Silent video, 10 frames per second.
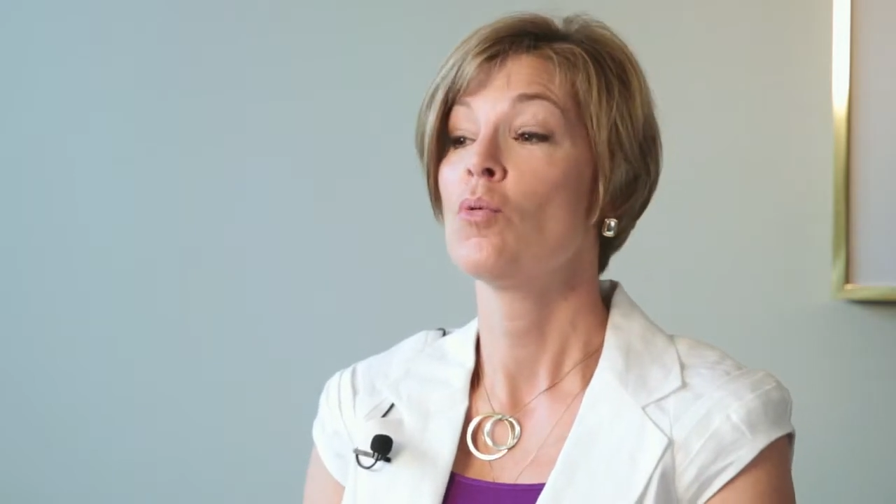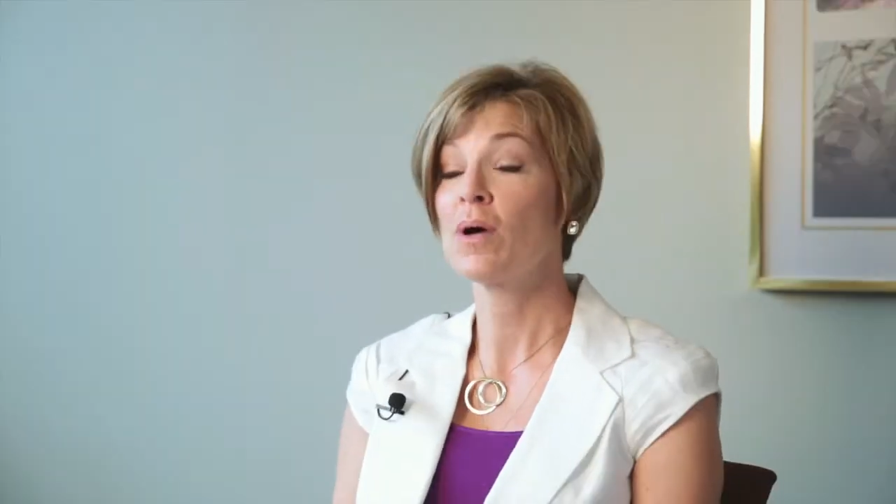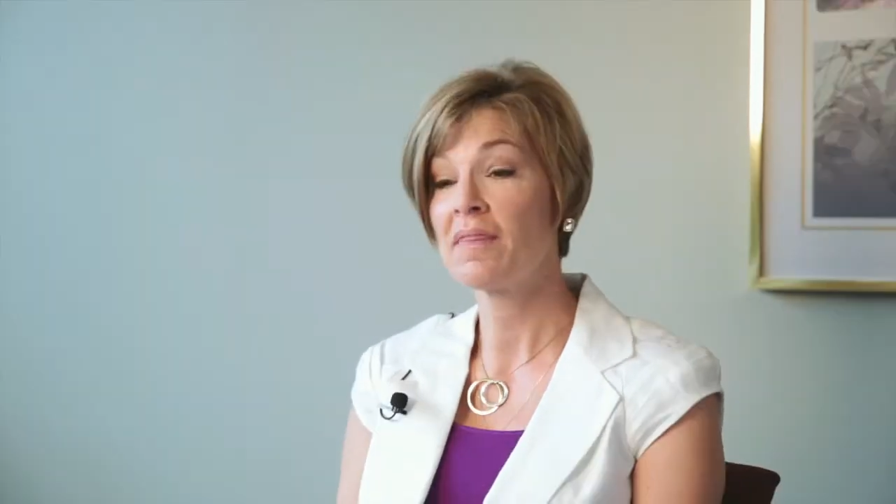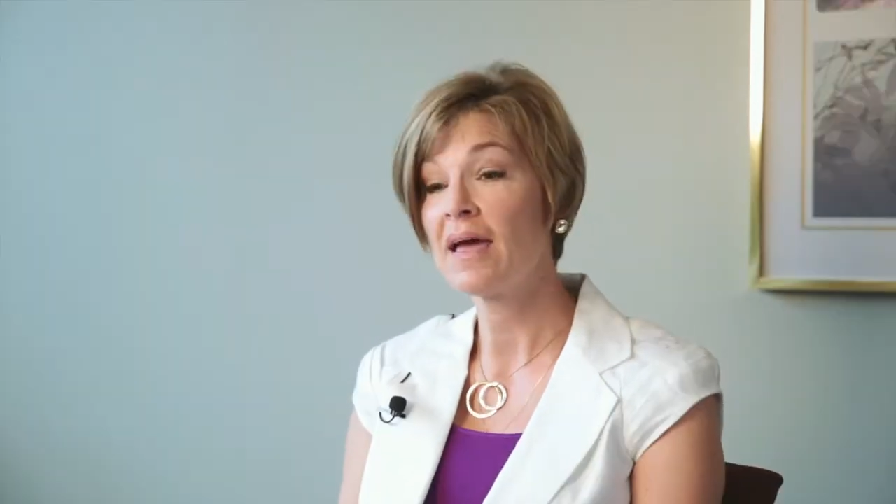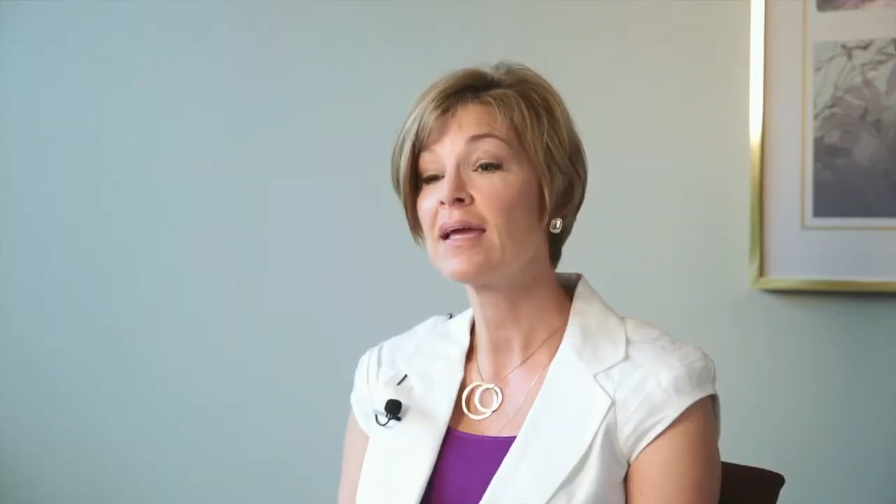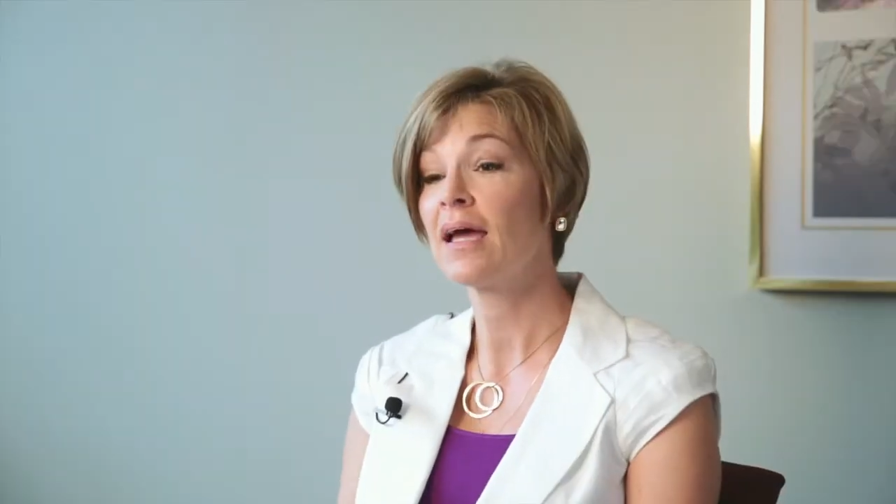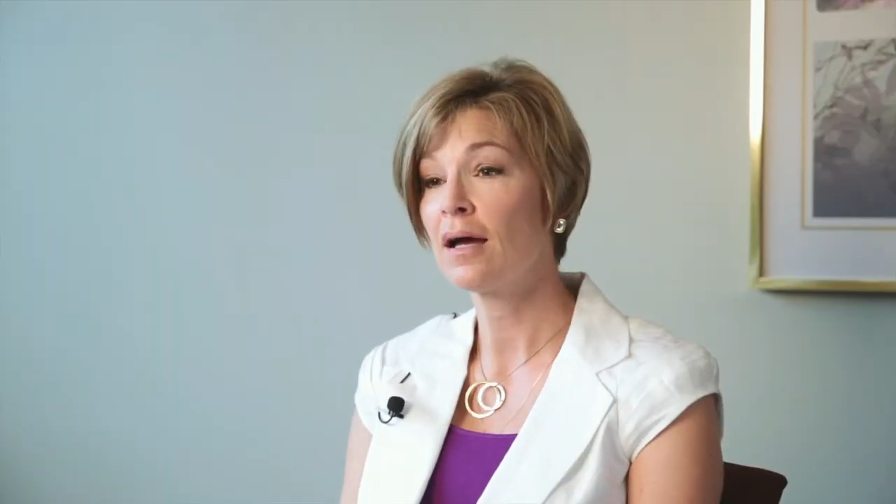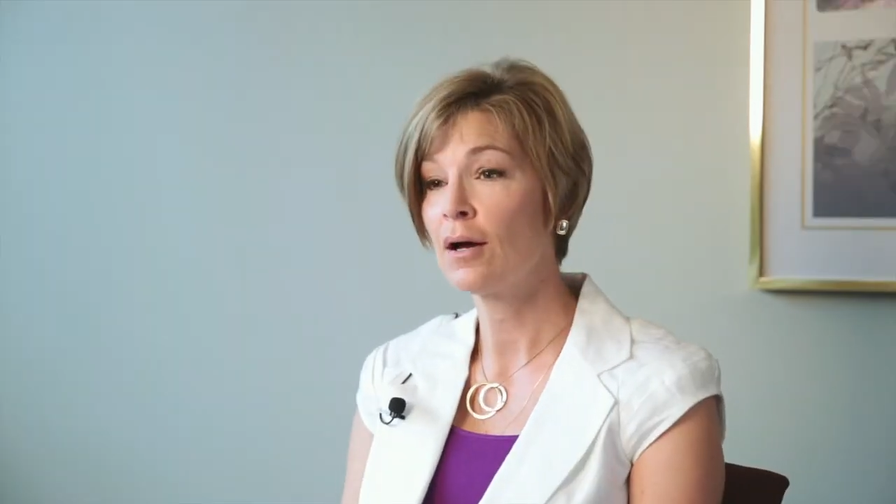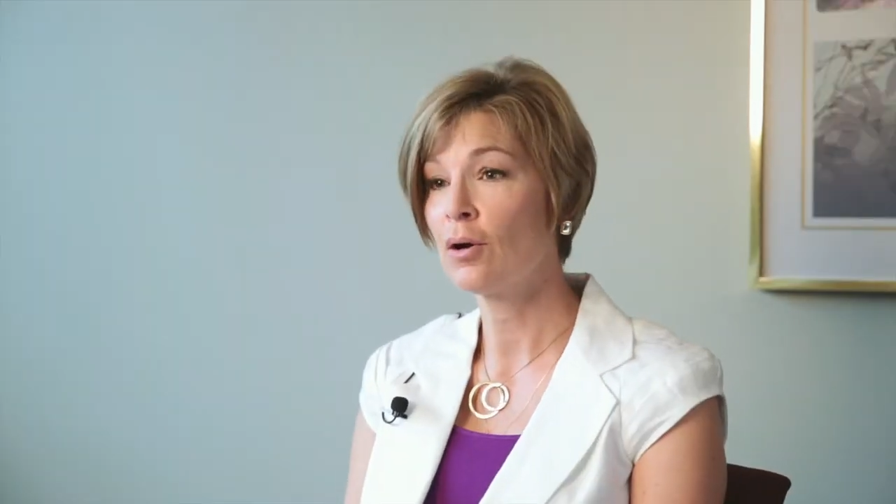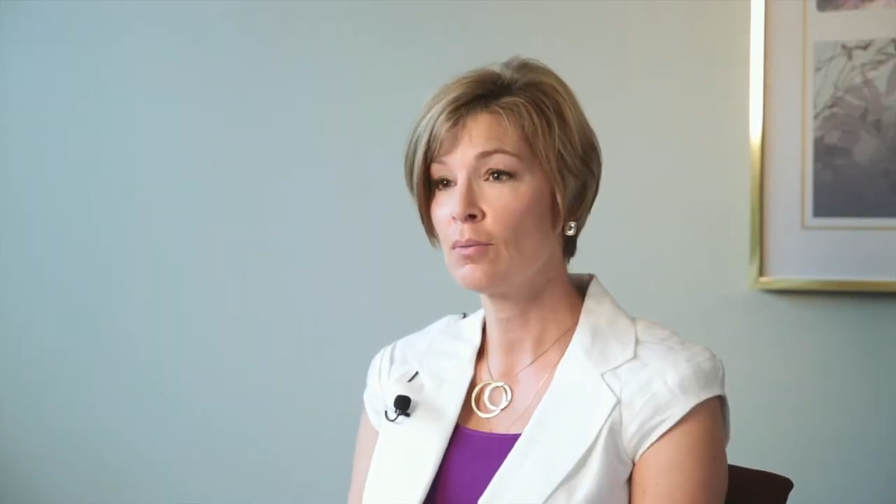when they
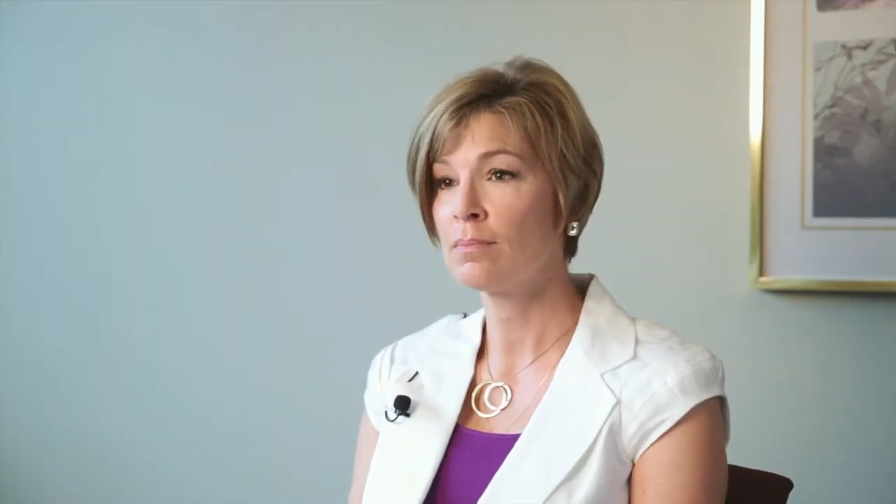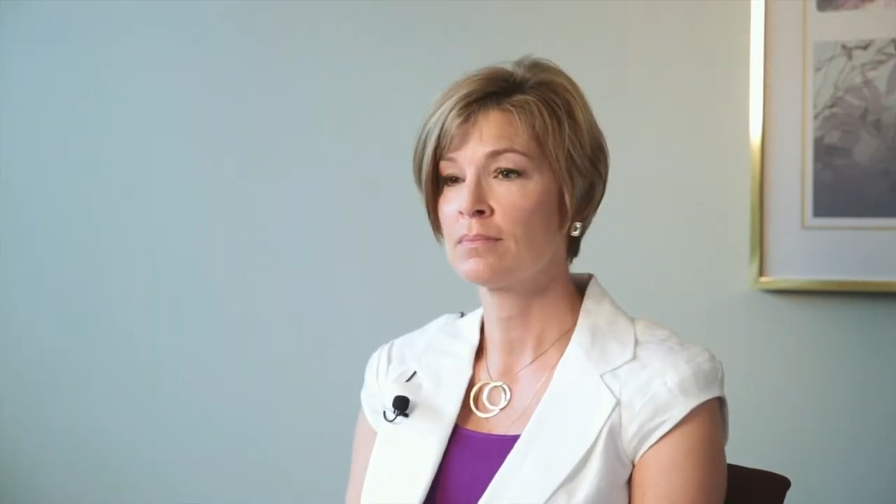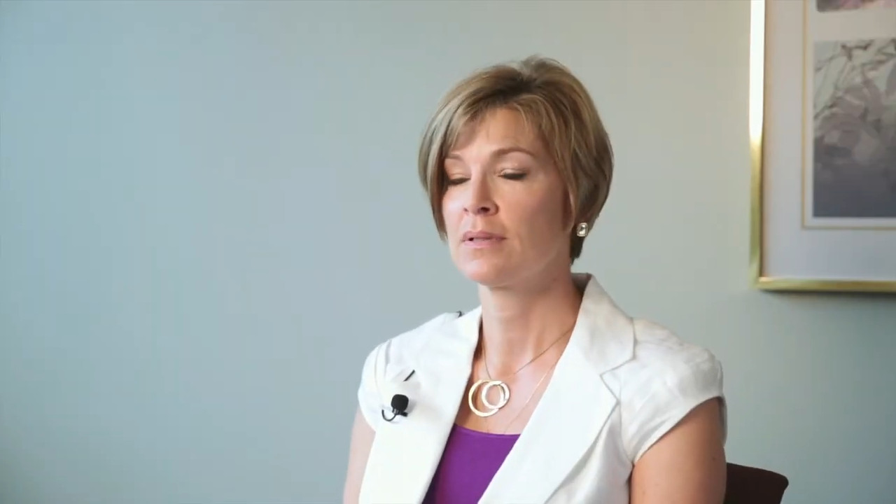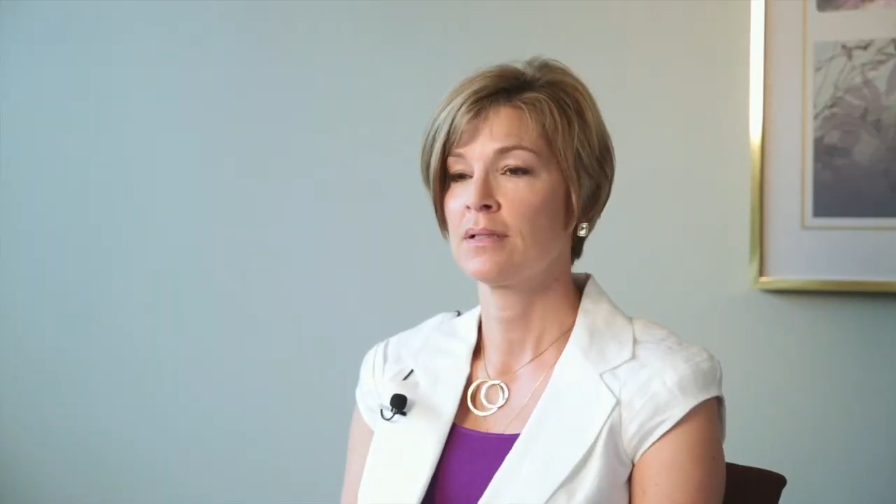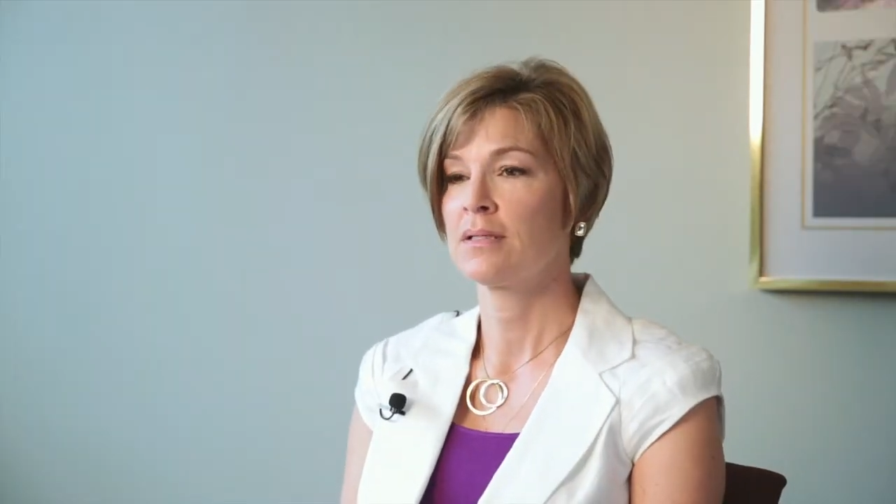get home,